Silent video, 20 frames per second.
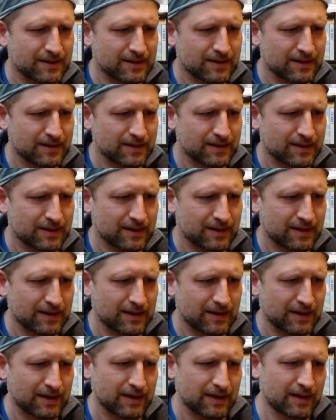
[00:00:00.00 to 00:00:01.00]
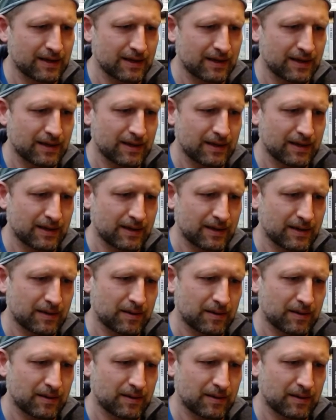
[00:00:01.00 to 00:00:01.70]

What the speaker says: Nothing is said.